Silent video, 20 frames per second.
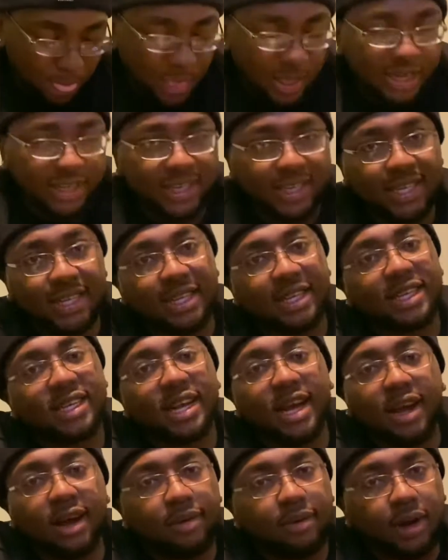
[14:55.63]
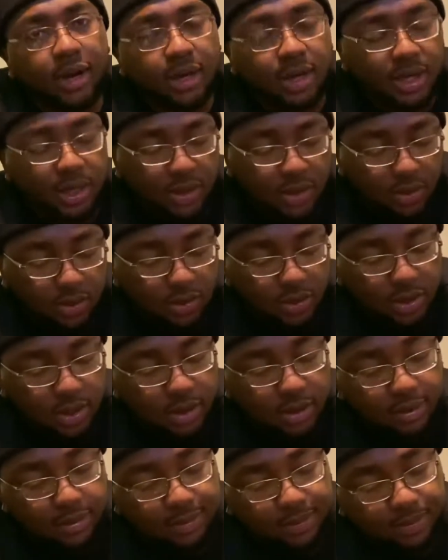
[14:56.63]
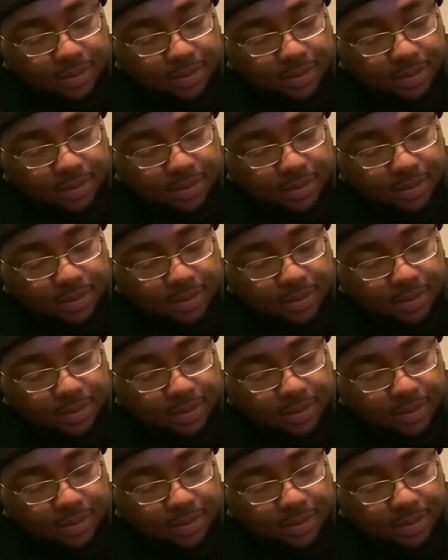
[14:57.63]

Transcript: She in the shower right now too, so